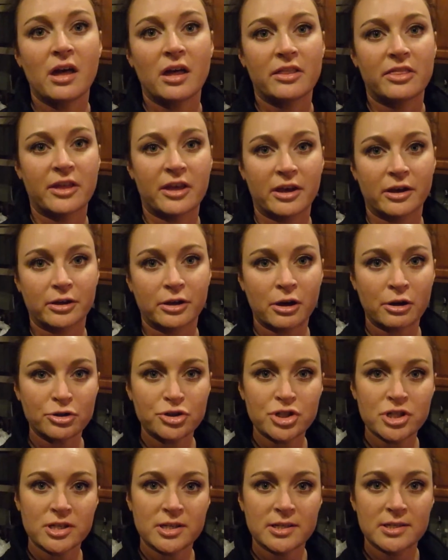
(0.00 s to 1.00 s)
the
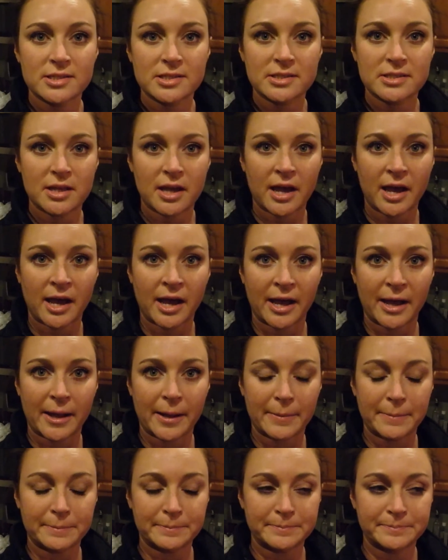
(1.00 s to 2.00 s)
coach's
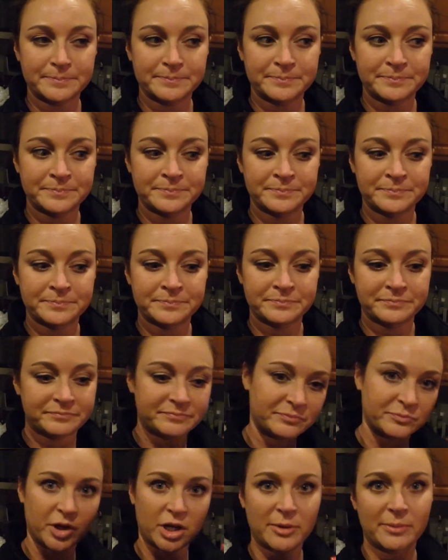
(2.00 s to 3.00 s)

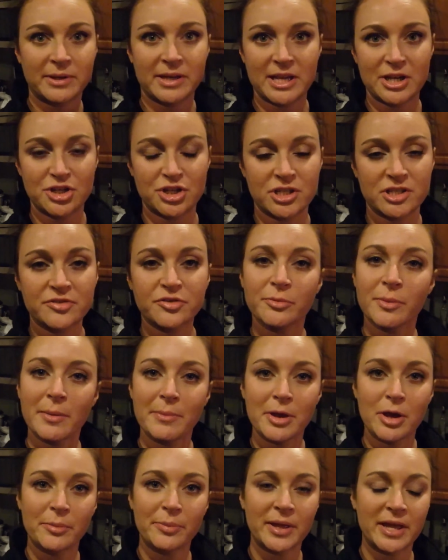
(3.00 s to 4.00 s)
recommendations for my
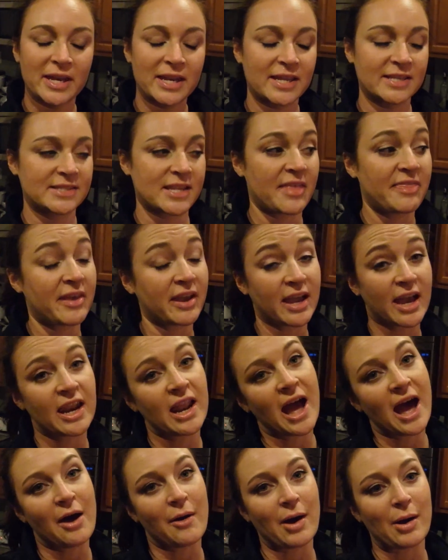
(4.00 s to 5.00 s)
meal plan is, and then kind
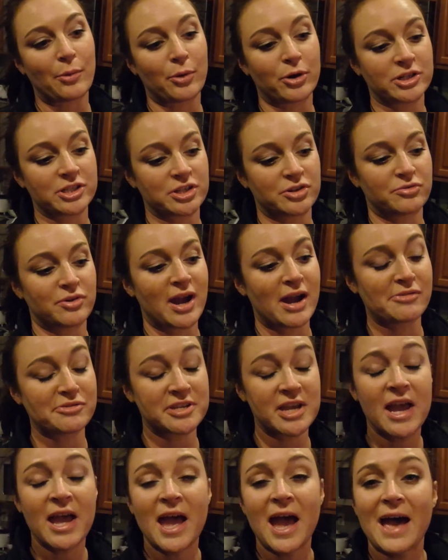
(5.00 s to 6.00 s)
of how I worked it around.
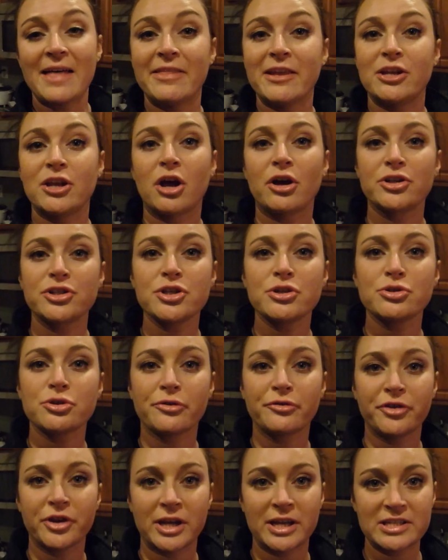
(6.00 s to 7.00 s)
And then also
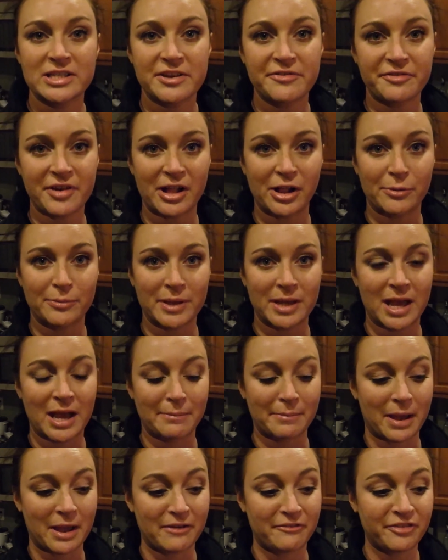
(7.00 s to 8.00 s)
don't forget to follow me
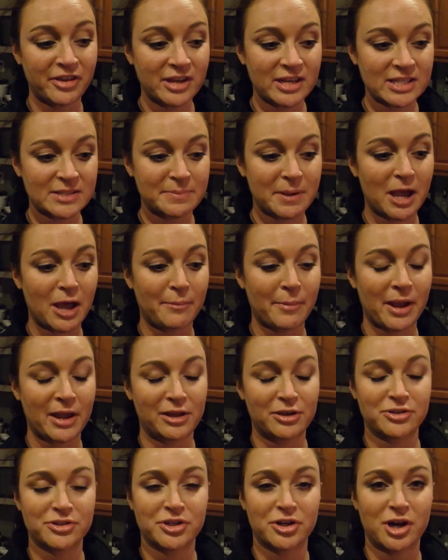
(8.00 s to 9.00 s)
on MyFitnessPal. My
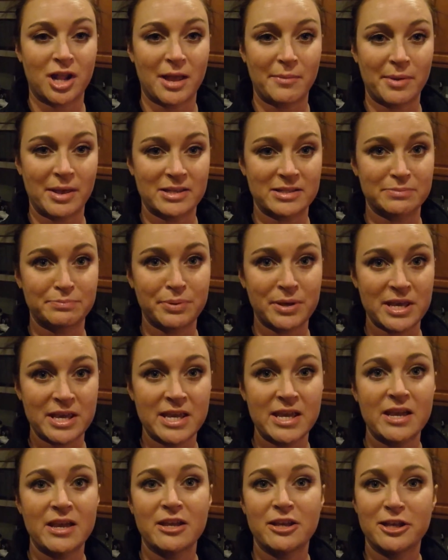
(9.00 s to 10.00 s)
username is
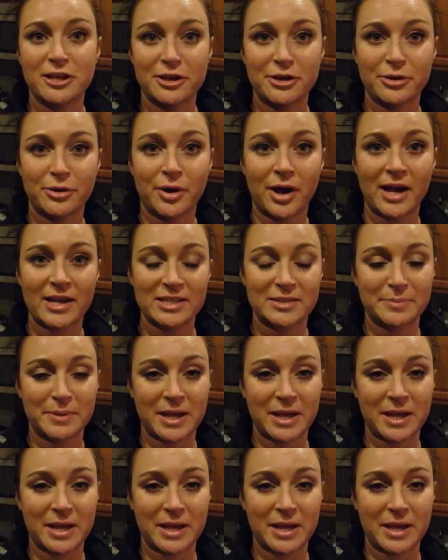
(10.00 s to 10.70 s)
PUSpitzer.